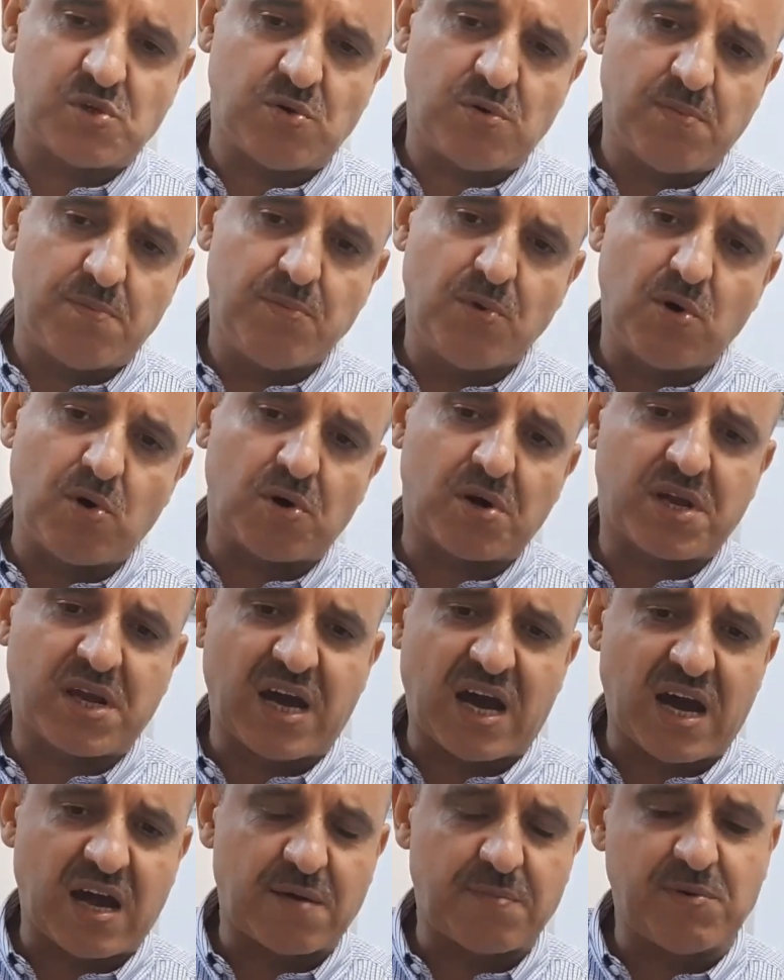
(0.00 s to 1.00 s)
to more
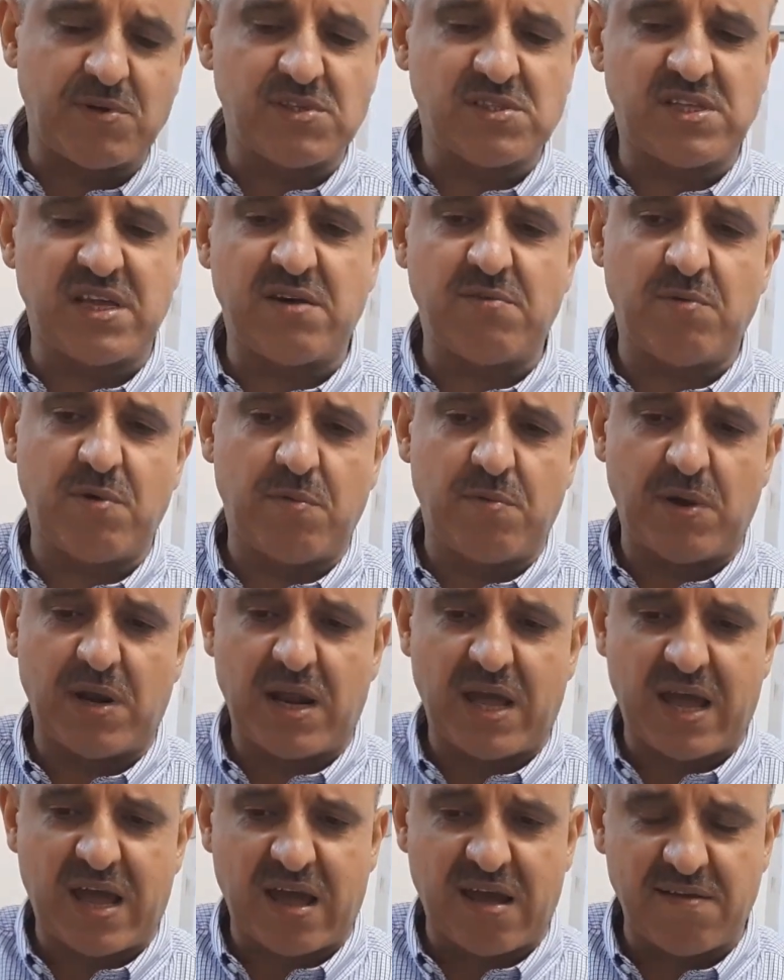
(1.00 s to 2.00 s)
carbon, then we will
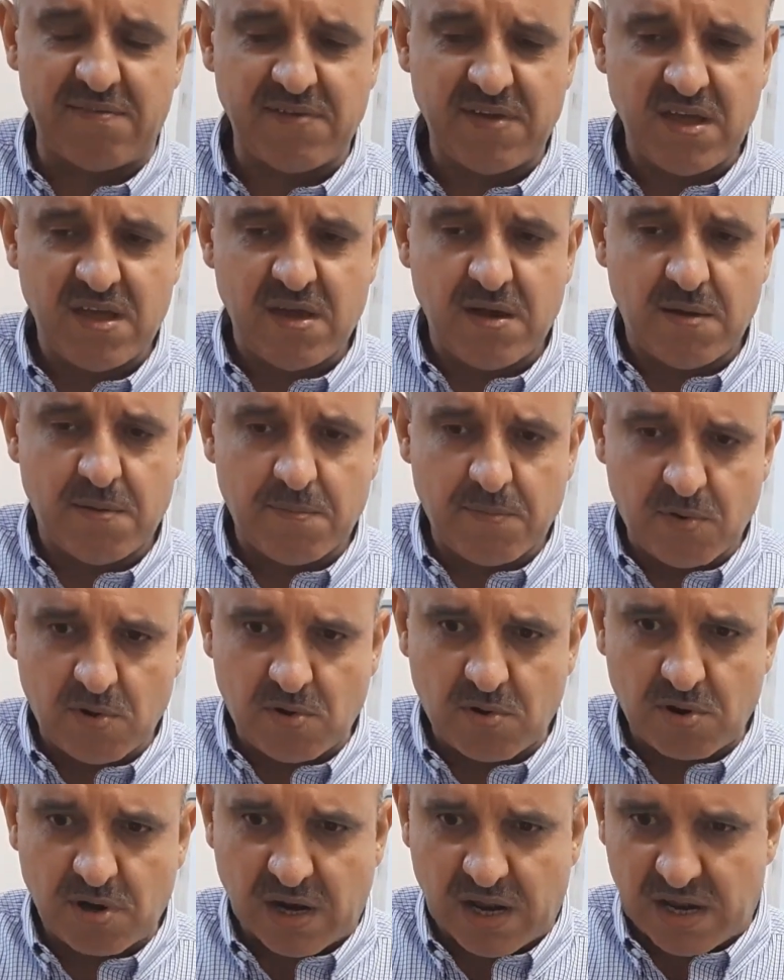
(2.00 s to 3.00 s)
have
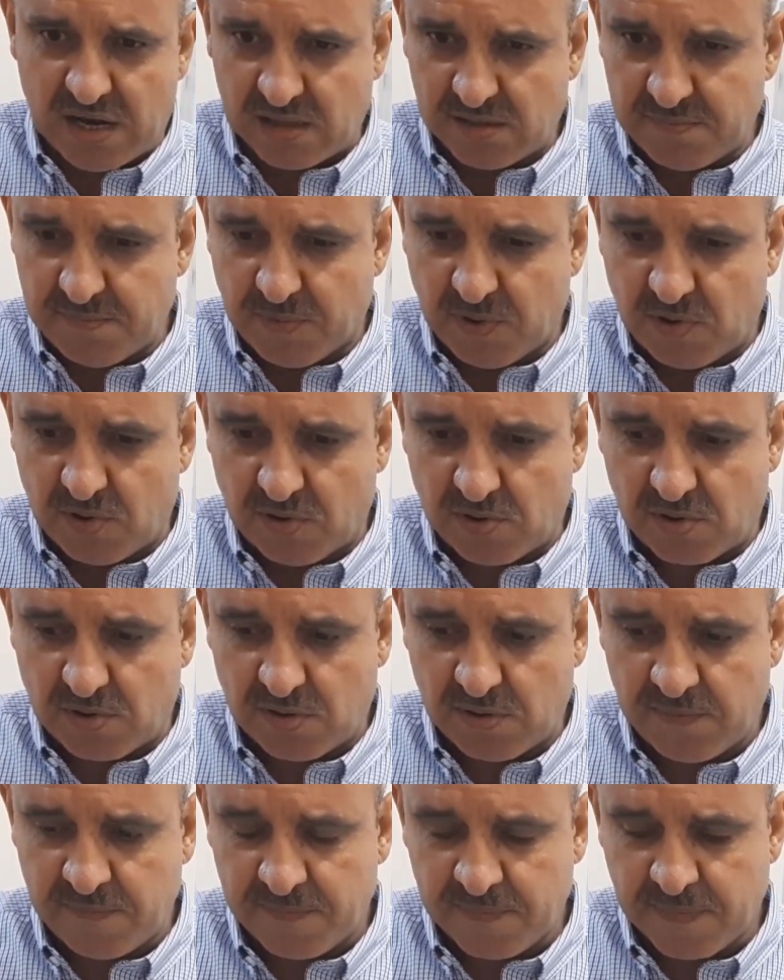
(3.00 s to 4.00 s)
more and more
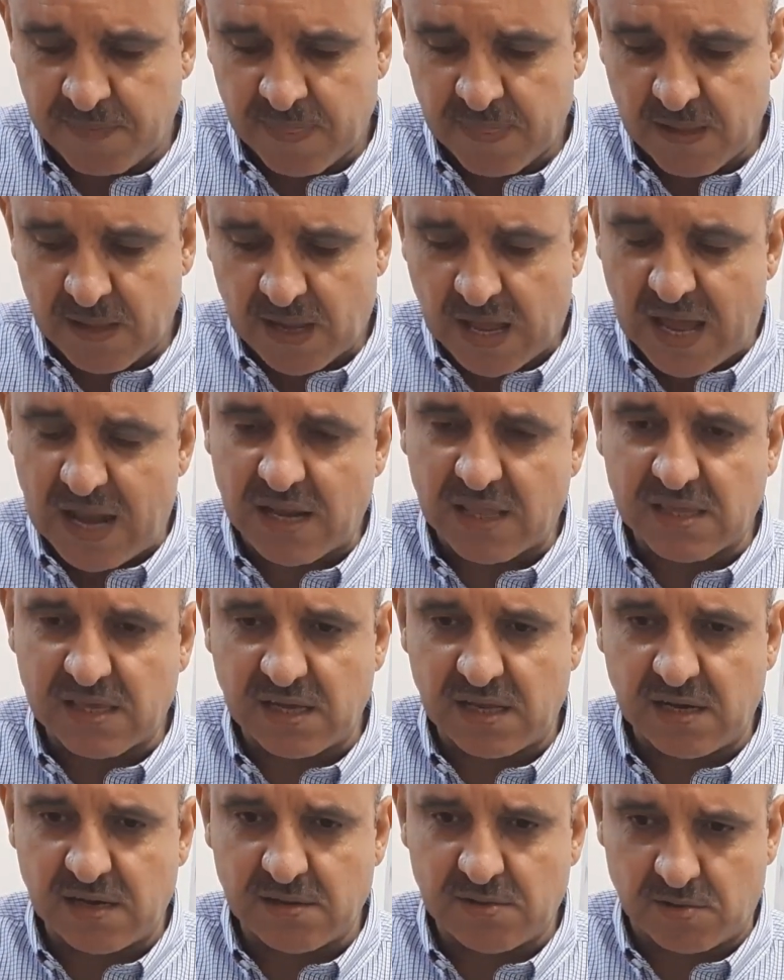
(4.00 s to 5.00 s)

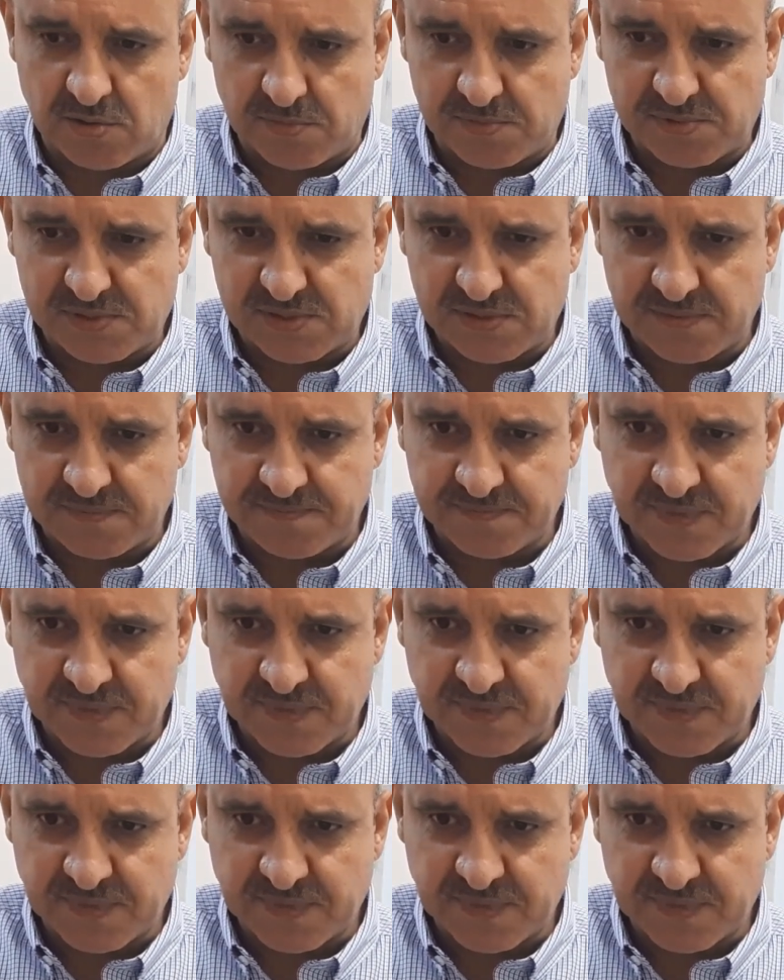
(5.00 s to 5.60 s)
alkyl groups.